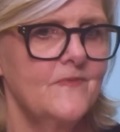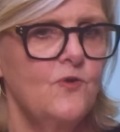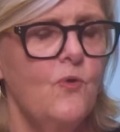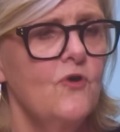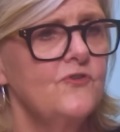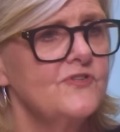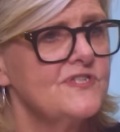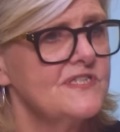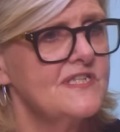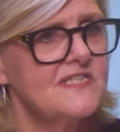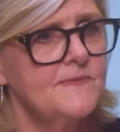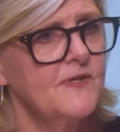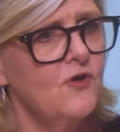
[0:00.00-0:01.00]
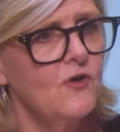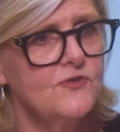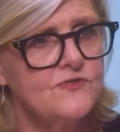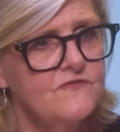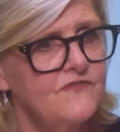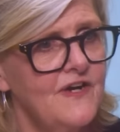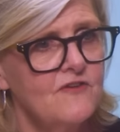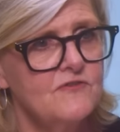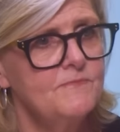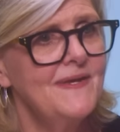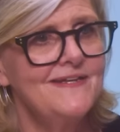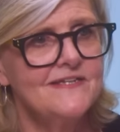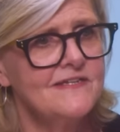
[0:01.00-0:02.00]
quotas and system had gone too far
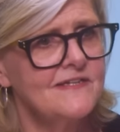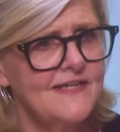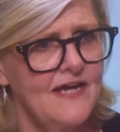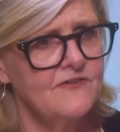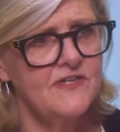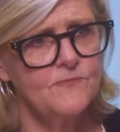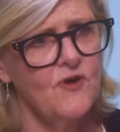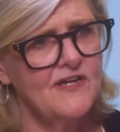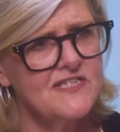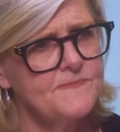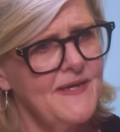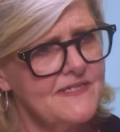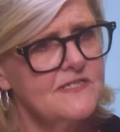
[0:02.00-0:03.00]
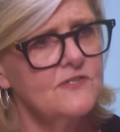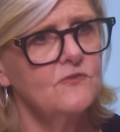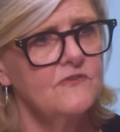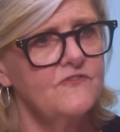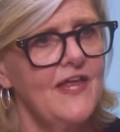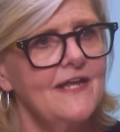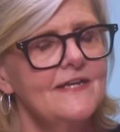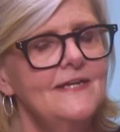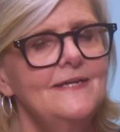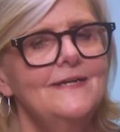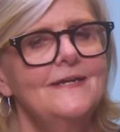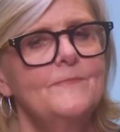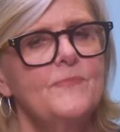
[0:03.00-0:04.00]
and men didn't count anymore. I expected all of that.
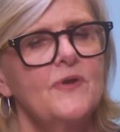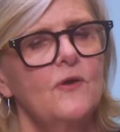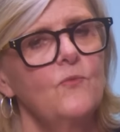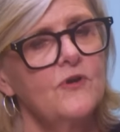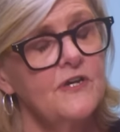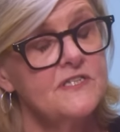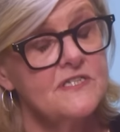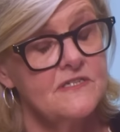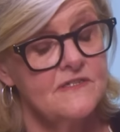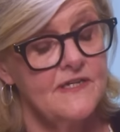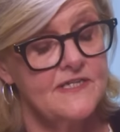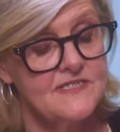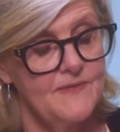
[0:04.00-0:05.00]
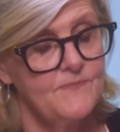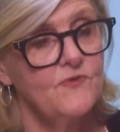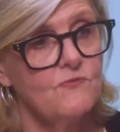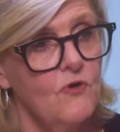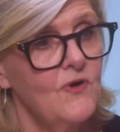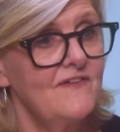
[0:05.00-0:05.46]
But I wanted to accept the role